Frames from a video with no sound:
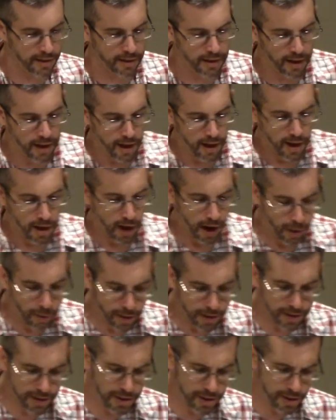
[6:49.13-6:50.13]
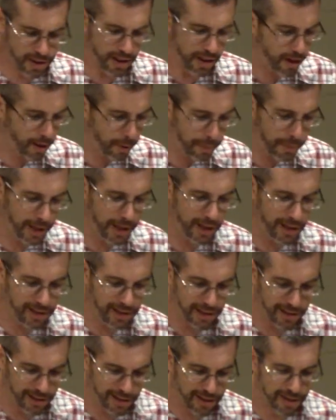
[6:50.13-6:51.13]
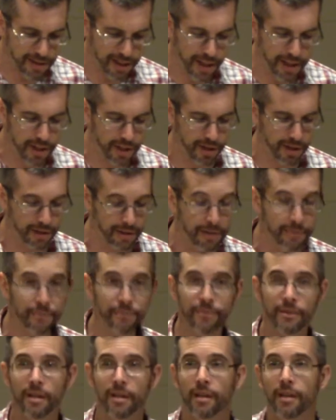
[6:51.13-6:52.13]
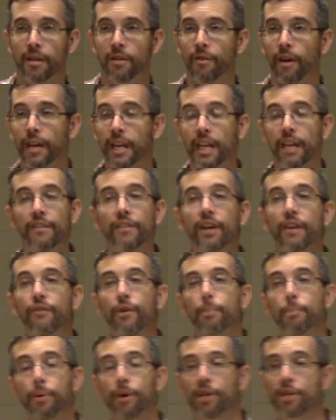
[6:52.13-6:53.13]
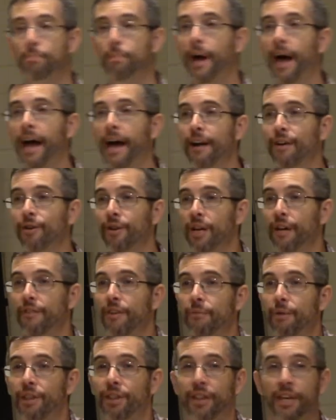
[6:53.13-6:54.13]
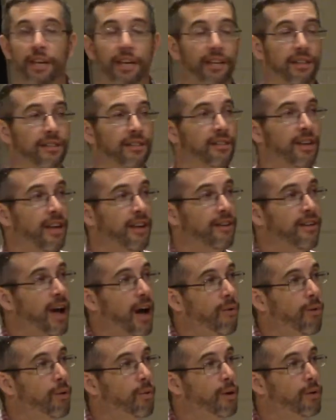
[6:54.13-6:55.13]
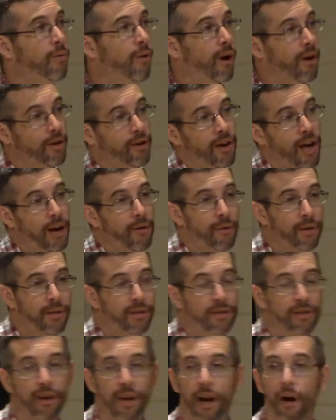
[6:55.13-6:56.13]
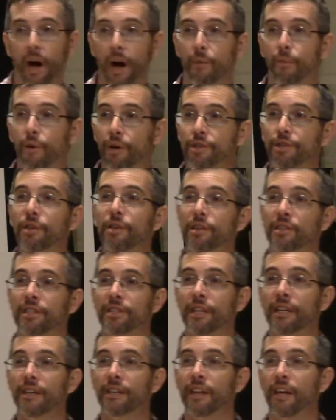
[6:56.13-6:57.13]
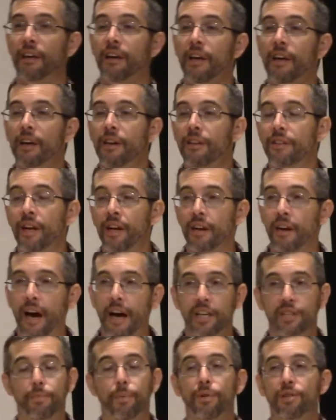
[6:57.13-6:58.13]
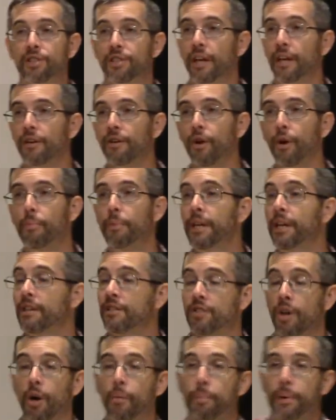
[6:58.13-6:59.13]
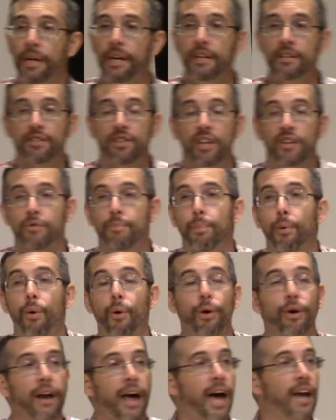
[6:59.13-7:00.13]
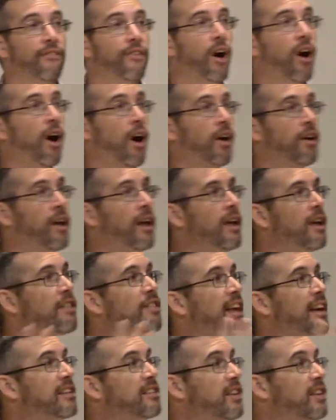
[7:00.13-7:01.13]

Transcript: And I wanted you to see that obedience is essential right even if we push back or even if we think it's not what we want or not what is good i, I want you to see that that gospel-centered obedience obedience that's born out of a heart that has